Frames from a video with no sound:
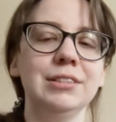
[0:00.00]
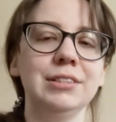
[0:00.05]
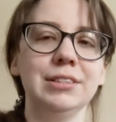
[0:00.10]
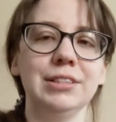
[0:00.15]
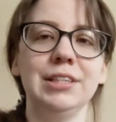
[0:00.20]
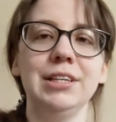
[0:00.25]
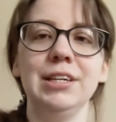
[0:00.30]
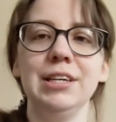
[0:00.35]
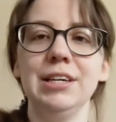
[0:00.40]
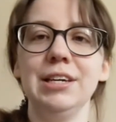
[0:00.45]

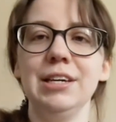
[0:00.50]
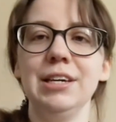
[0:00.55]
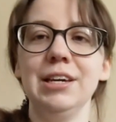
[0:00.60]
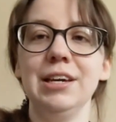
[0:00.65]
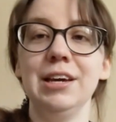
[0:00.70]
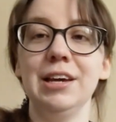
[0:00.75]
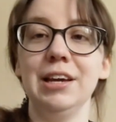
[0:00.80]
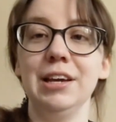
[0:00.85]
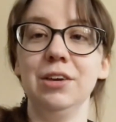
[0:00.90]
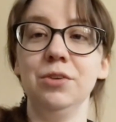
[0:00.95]

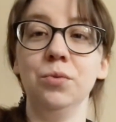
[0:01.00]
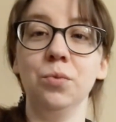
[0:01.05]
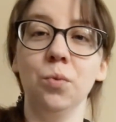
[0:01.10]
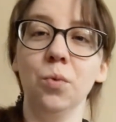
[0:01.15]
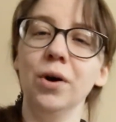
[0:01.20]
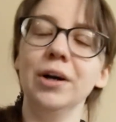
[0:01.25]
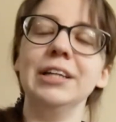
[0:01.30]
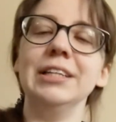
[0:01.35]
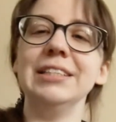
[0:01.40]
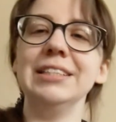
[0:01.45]
tea in
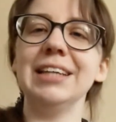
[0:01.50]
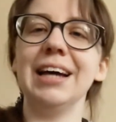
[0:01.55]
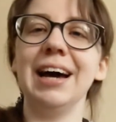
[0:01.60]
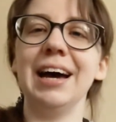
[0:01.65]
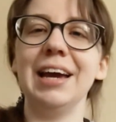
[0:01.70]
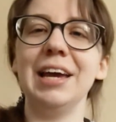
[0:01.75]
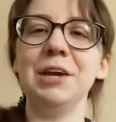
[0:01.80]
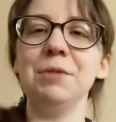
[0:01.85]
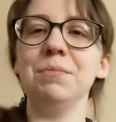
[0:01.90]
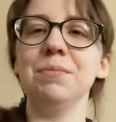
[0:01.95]
one
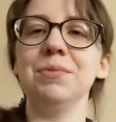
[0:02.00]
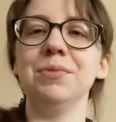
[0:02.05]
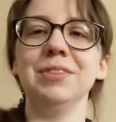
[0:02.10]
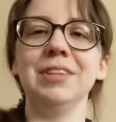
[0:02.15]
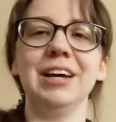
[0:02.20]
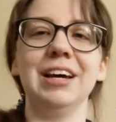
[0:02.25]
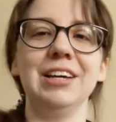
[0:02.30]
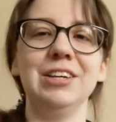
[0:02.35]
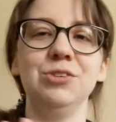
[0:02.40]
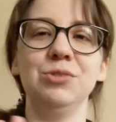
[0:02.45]
type
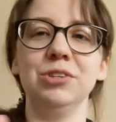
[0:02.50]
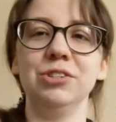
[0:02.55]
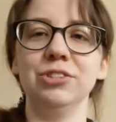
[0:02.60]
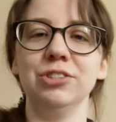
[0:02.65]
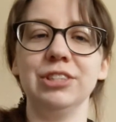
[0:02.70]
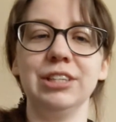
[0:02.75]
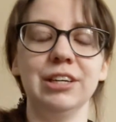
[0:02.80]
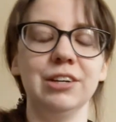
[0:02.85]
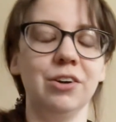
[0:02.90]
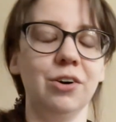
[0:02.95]
that you can
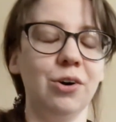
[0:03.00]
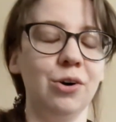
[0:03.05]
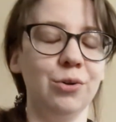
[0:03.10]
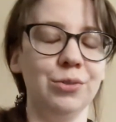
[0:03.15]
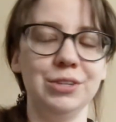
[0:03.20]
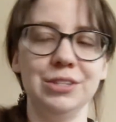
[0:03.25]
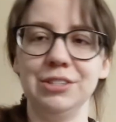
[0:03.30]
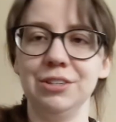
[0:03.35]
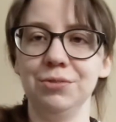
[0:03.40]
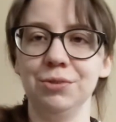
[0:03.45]
just get all
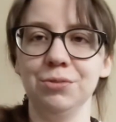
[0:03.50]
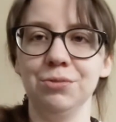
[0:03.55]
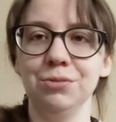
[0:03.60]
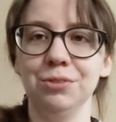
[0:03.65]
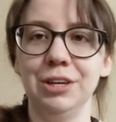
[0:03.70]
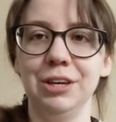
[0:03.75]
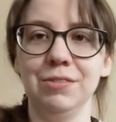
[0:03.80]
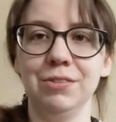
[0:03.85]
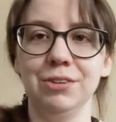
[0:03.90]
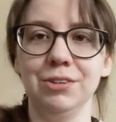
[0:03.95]
these different
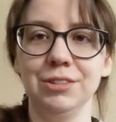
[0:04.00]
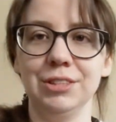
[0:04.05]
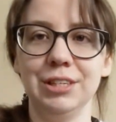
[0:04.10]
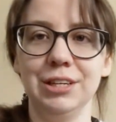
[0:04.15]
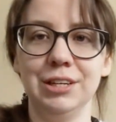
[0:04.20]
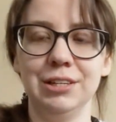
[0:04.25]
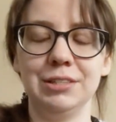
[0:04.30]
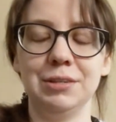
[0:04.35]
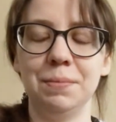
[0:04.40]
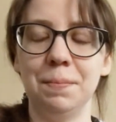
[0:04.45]
flavors,
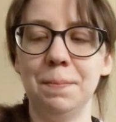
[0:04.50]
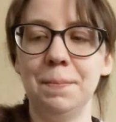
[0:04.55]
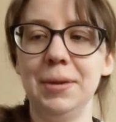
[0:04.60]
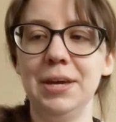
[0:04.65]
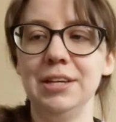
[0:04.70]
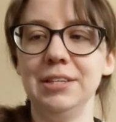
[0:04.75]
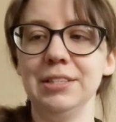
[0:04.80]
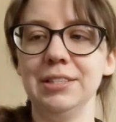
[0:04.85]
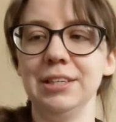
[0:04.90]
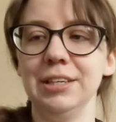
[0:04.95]
and it's
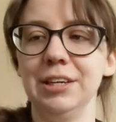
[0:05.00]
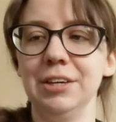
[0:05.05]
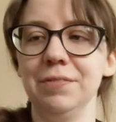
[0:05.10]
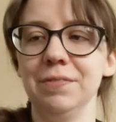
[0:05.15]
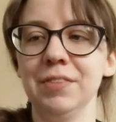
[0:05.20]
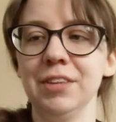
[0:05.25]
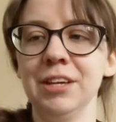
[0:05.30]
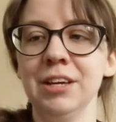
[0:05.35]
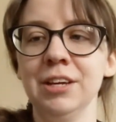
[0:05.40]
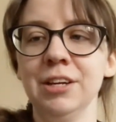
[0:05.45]
amazing.
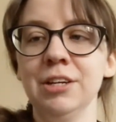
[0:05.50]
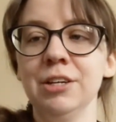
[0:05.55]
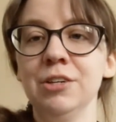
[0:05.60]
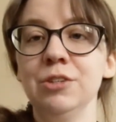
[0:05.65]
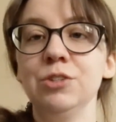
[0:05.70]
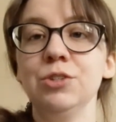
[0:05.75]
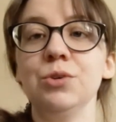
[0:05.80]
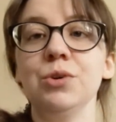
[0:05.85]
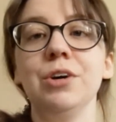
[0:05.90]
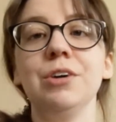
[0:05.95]

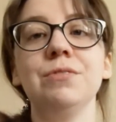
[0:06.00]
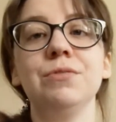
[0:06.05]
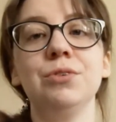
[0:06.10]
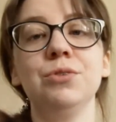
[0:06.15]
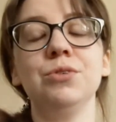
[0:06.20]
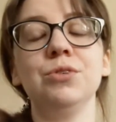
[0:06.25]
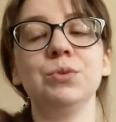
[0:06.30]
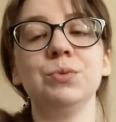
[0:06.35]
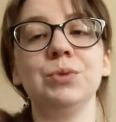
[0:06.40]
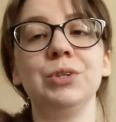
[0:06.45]
So Gung Fu
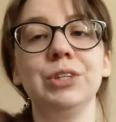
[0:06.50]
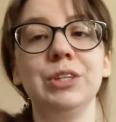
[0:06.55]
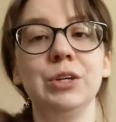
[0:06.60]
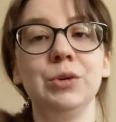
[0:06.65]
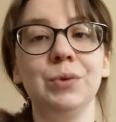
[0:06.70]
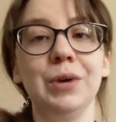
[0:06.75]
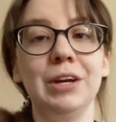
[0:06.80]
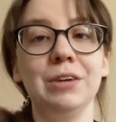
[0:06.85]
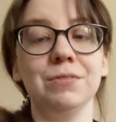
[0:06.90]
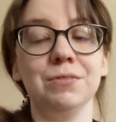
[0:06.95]
is really
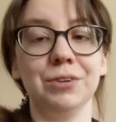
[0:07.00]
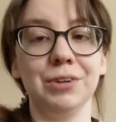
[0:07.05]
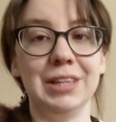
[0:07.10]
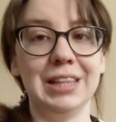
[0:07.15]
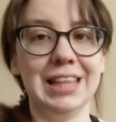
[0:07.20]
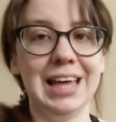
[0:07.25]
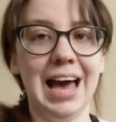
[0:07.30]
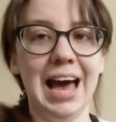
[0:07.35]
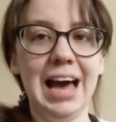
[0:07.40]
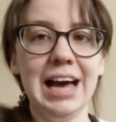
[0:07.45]
great for
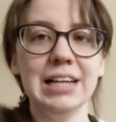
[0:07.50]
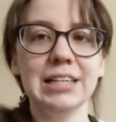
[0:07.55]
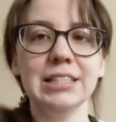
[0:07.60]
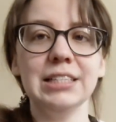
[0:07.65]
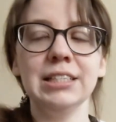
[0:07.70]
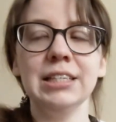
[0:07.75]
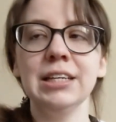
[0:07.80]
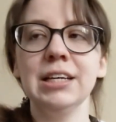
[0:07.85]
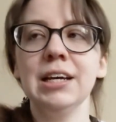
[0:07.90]
that,